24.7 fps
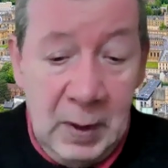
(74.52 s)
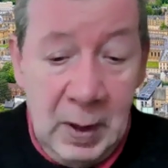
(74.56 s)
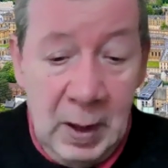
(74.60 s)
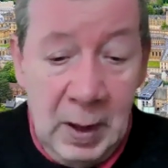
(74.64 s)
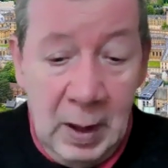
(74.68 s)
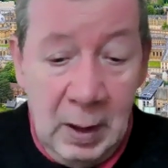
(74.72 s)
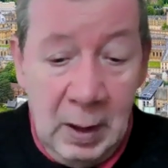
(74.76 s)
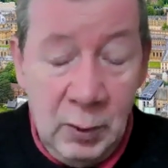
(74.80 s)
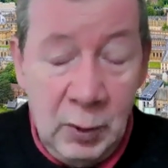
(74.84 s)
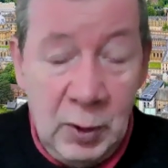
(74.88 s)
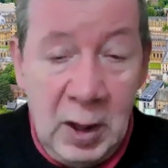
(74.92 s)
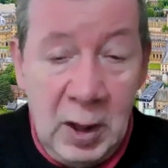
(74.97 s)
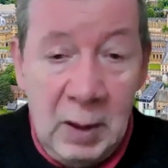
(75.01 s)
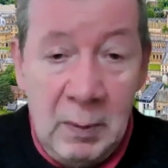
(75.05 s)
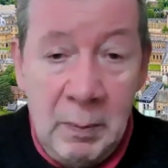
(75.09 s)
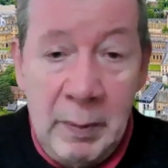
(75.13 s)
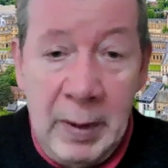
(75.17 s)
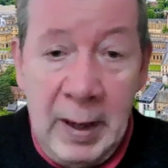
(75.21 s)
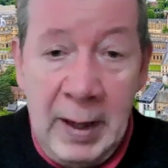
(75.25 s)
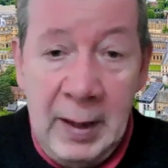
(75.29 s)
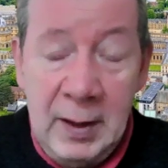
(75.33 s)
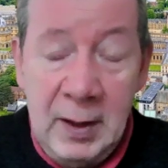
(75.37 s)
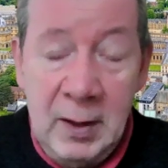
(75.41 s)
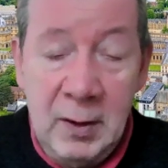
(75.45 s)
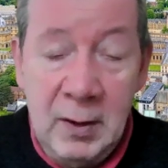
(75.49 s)
looking
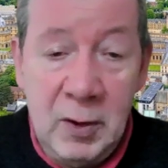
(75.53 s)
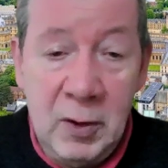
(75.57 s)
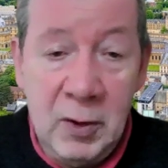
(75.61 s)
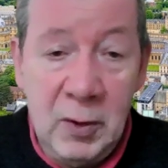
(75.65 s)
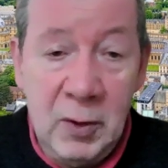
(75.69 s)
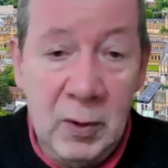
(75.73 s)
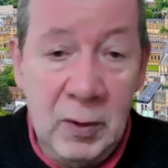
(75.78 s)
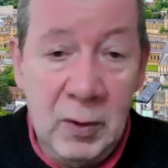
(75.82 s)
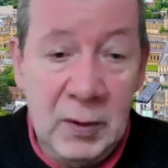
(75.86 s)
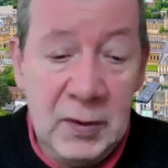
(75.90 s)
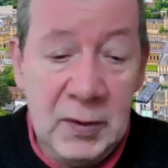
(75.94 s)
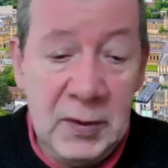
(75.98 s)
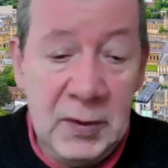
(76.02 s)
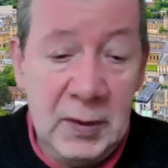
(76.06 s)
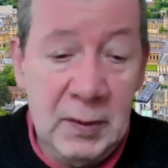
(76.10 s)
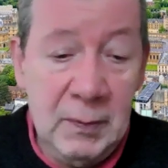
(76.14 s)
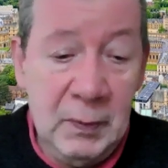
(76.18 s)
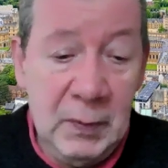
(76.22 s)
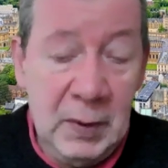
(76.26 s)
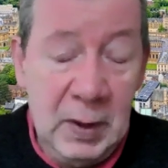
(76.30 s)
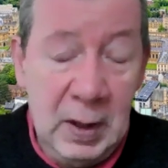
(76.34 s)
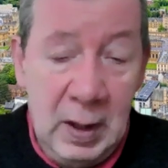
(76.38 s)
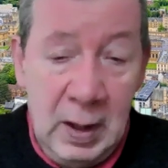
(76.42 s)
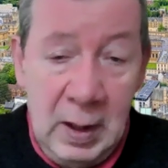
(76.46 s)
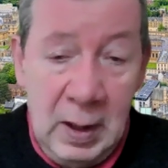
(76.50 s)
back across
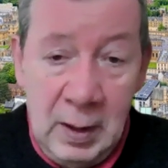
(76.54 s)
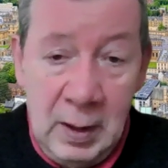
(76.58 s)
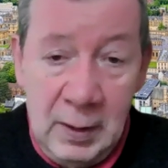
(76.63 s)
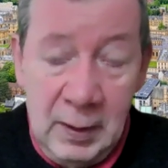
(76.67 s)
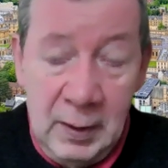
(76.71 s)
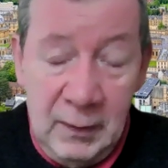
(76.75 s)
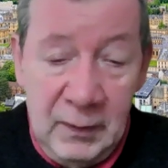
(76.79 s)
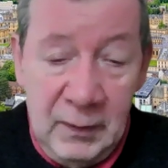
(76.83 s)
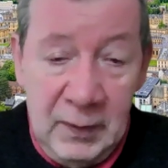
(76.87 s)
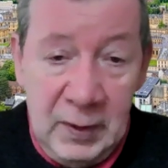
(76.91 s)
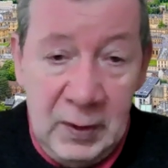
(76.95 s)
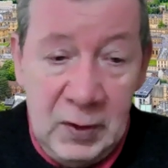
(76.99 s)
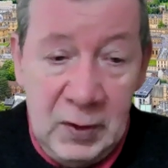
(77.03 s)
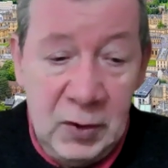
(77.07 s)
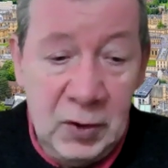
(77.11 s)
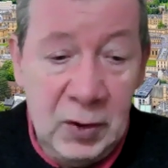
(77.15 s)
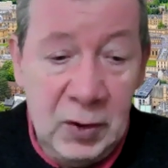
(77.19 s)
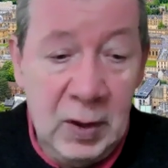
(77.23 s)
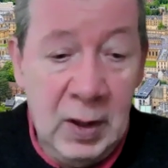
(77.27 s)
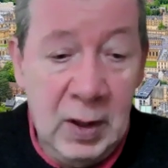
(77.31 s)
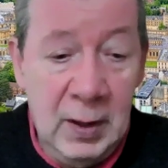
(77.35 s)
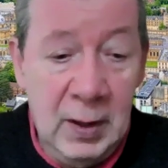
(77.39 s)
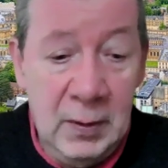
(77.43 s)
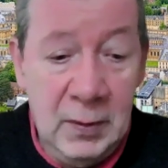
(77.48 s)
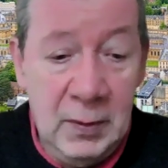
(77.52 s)
early phase
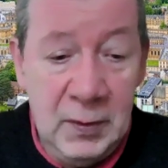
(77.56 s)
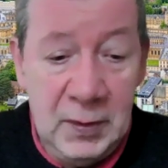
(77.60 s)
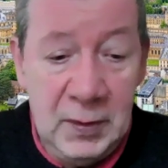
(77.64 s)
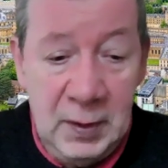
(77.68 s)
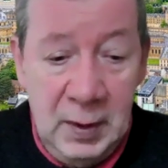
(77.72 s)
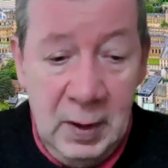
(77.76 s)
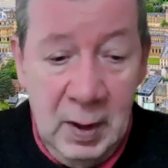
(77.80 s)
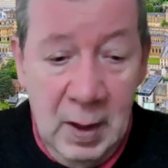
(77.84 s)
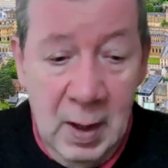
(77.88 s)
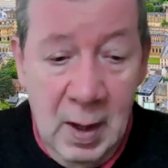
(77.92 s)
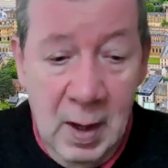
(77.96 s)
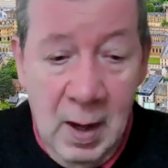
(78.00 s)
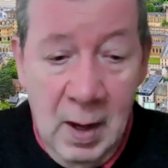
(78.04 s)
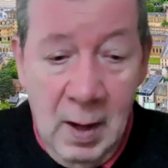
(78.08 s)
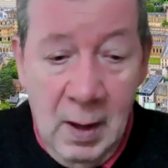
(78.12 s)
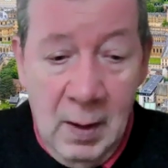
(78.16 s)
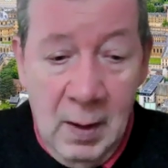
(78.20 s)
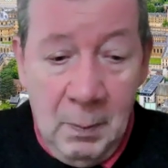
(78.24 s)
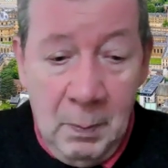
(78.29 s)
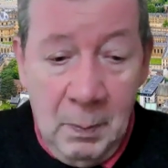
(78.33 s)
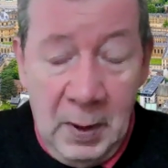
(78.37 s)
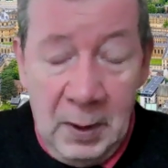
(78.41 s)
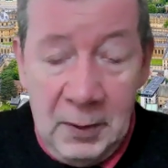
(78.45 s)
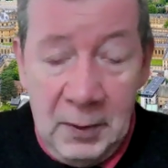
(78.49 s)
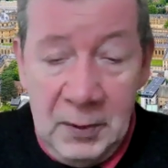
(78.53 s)
trials,
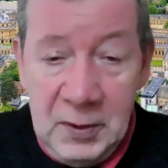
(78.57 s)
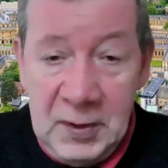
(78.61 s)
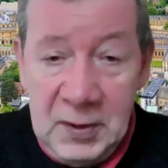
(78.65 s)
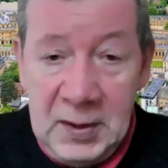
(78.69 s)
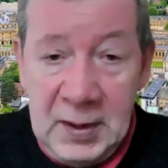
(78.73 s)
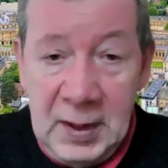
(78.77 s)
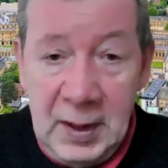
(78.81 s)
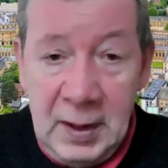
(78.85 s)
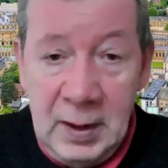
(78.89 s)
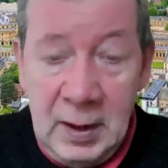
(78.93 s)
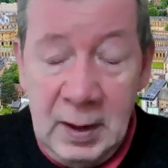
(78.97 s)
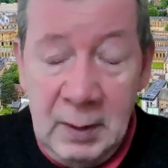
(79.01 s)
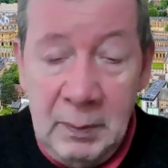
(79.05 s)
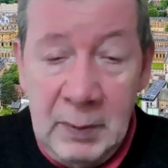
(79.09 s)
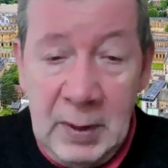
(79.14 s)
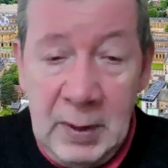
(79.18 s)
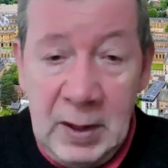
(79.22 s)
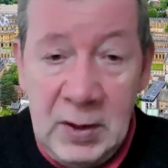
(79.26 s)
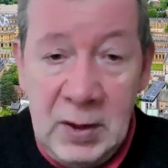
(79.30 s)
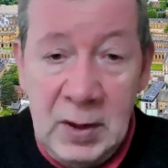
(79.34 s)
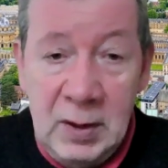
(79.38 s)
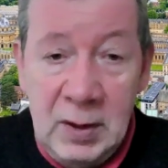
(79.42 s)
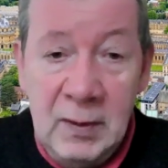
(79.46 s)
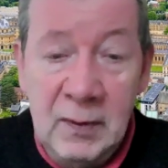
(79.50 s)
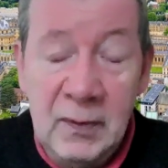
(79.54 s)
by understanding
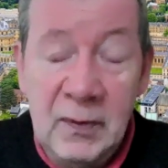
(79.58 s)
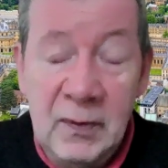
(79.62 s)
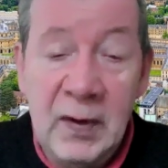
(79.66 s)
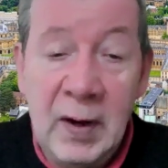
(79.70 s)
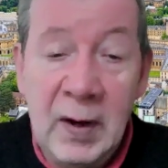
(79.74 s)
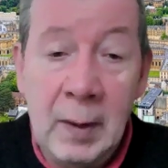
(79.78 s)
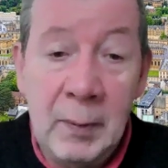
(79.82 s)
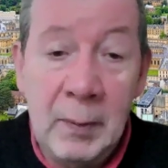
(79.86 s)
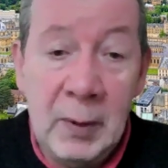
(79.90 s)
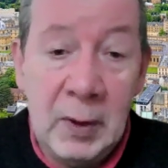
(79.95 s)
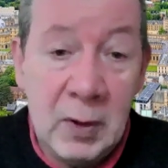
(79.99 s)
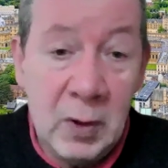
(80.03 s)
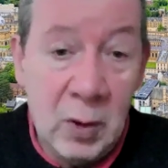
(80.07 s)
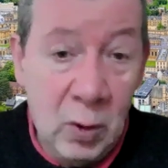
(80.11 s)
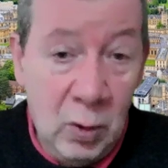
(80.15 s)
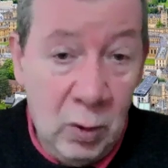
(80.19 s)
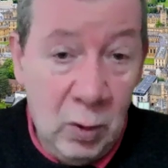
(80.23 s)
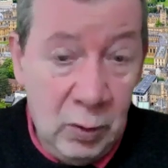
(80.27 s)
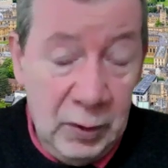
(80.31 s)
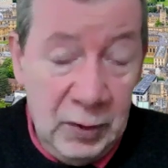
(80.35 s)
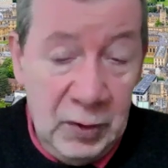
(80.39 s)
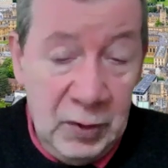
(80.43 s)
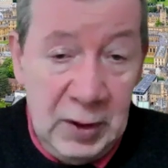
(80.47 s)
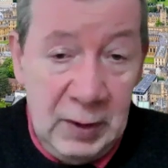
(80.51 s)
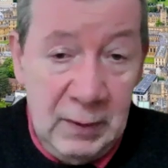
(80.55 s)
better the
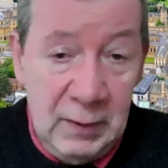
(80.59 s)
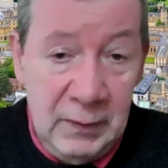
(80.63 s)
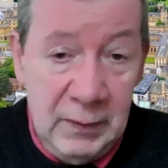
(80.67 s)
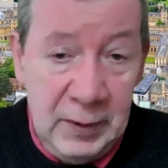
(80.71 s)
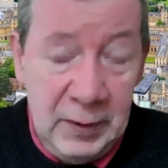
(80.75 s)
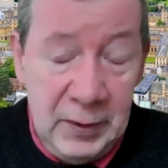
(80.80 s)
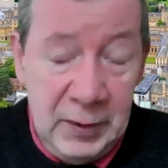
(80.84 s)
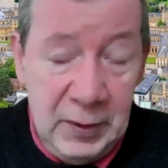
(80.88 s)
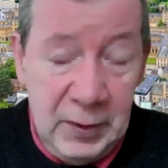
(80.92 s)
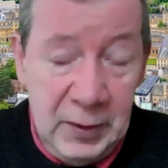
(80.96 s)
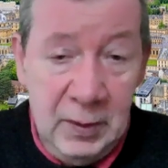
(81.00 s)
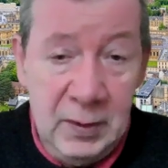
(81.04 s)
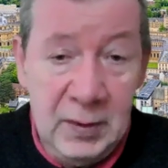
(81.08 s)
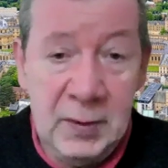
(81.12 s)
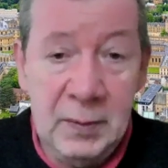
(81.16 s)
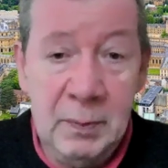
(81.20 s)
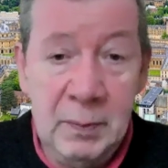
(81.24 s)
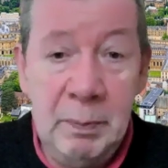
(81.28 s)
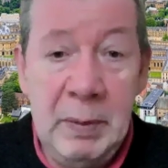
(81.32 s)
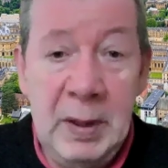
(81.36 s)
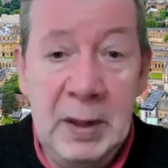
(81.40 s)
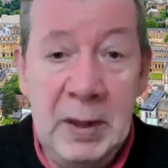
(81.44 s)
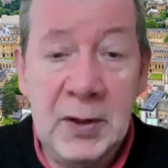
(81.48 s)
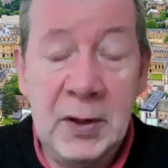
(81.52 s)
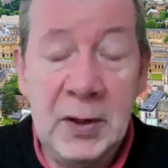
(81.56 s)
pharmacology of the drugs,
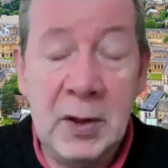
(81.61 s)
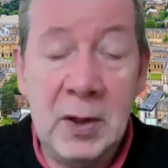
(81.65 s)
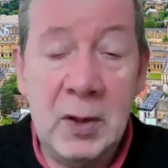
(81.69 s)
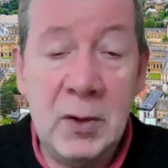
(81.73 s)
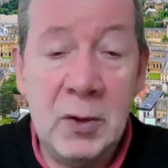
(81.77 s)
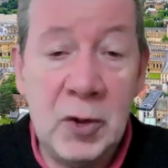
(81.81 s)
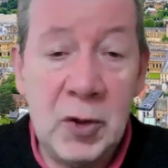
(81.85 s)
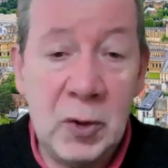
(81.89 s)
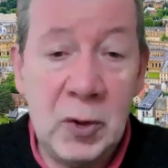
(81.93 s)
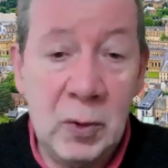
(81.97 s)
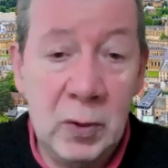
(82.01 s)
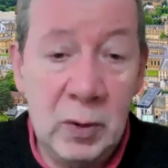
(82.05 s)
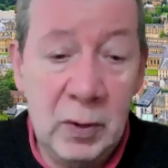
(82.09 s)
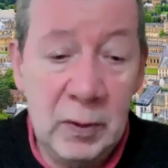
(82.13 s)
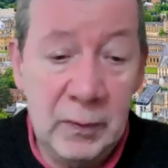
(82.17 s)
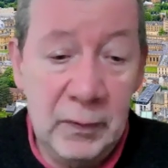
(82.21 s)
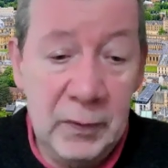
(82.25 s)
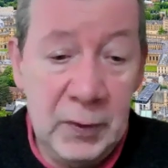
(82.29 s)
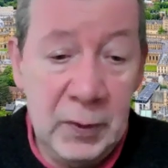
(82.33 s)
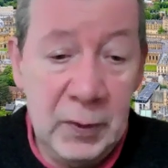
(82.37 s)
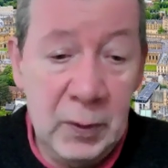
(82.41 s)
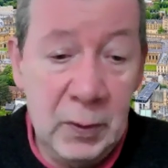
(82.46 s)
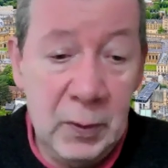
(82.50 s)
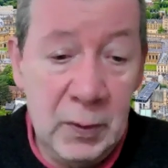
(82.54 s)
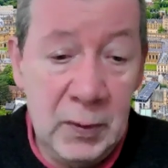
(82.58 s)
better control
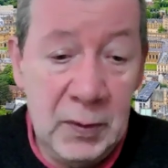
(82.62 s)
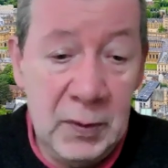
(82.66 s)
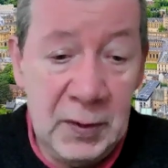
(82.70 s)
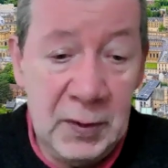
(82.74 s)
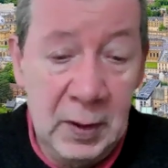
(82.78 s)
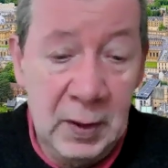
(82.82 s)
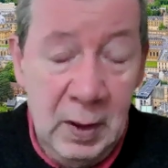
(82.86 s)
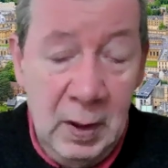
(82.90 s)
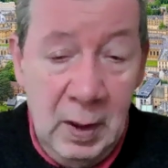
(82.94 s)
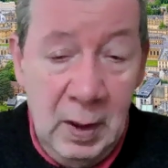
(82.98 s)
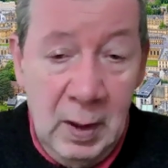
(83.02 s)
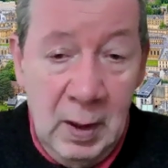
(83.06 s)
of dose